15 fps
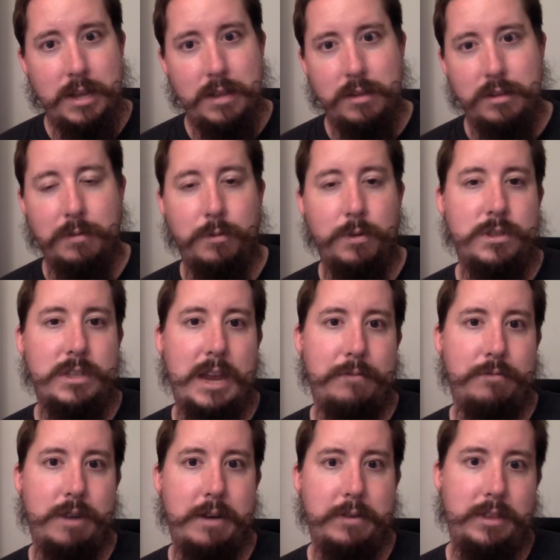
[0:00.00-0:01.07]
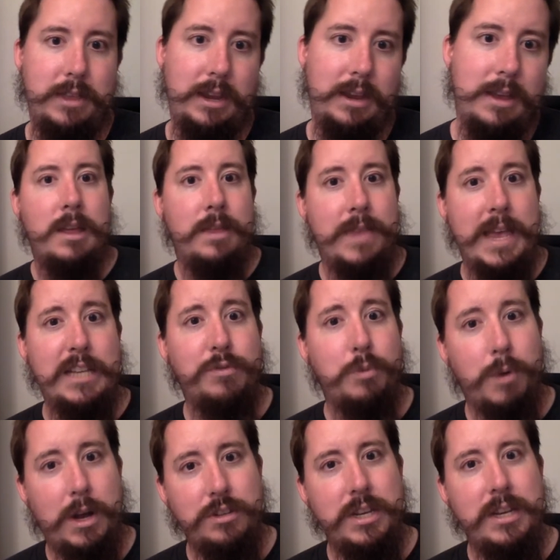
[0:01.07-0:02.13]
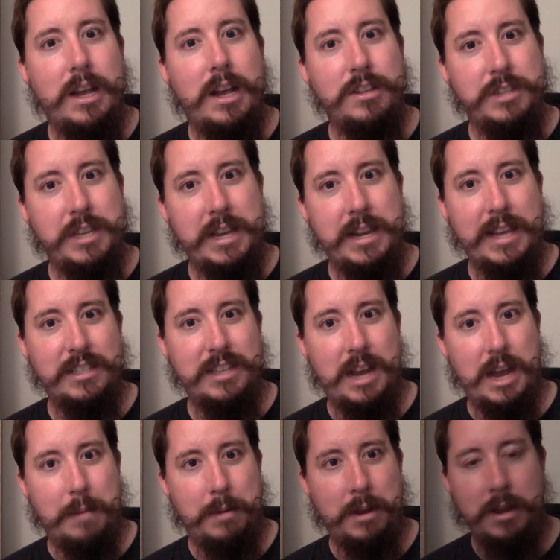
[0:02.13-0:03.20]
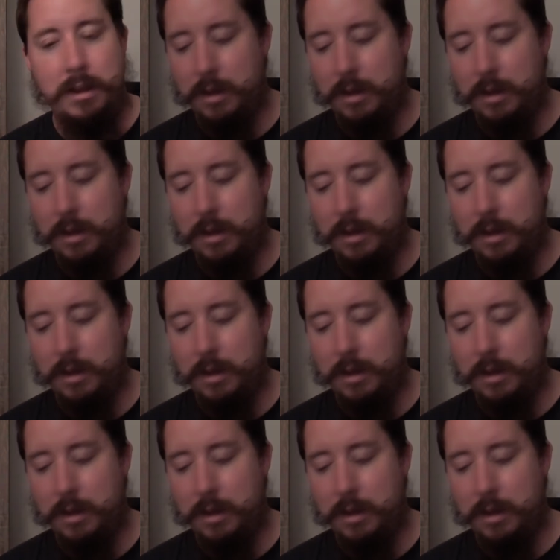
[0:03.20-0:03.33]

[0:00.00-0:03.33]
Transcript: There's a first time for everything. Thanks for watching. I'll see you next time.